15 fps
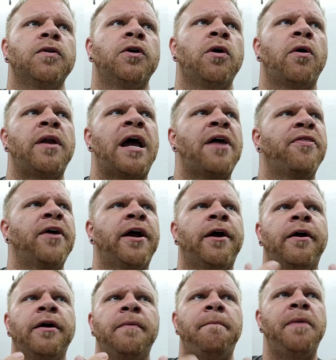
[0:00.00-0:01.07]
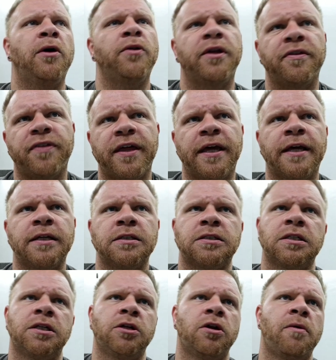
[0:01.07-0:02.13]
going out there and building things
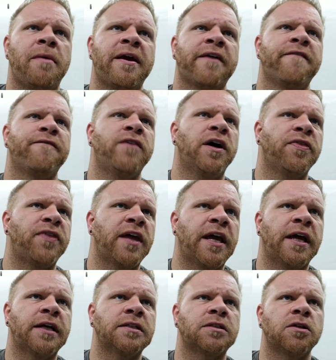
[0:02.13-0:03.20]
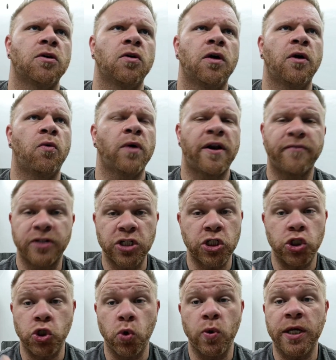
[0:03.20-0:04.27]
and, you know, making fun things or, whatever,
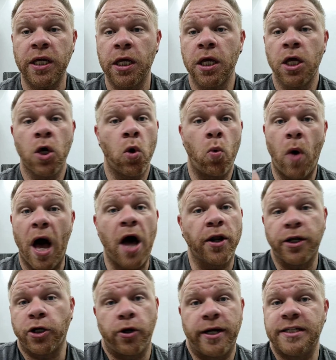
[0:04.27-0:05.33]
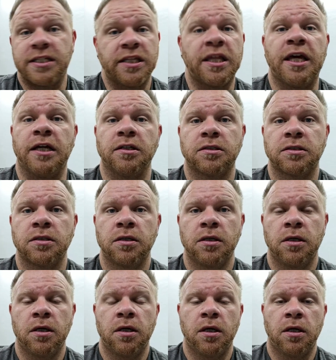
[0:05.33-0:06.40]
just doing wild and crazy things.
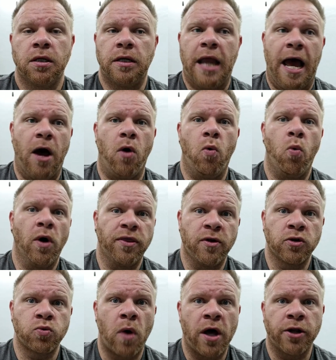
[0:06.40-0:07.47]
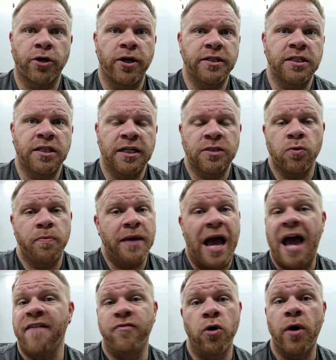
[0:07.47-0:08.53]
Now, what those wild and crazy things will be,
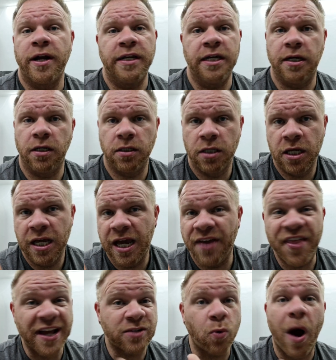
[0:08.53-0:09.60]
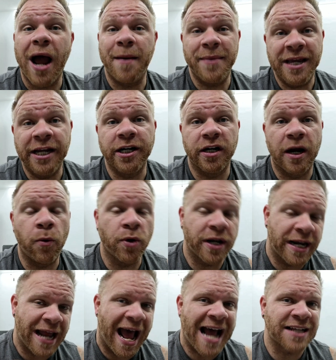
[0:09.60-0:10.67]
I have no idea. And that's why I'm here. I
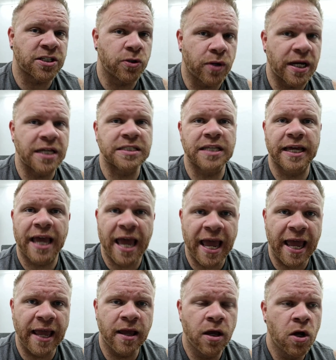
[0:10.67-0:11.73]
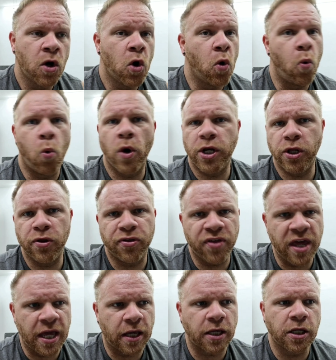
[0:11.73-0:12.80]
wanted to ask you guys, like, hey, what do you
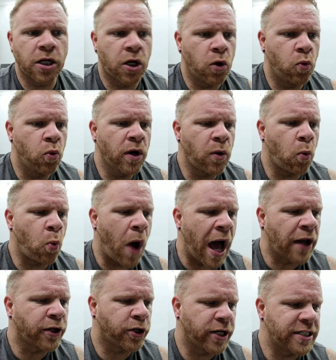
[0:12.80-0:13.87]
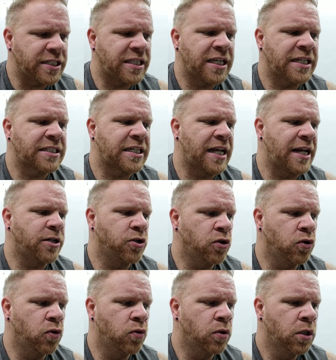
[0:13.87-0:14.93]
think? You know, what wild and crazy things can I
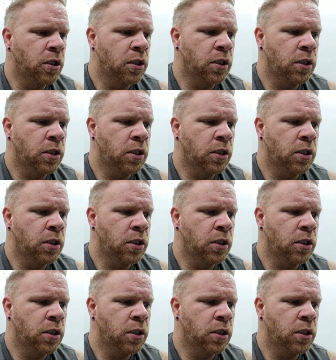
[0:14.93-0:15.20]
do?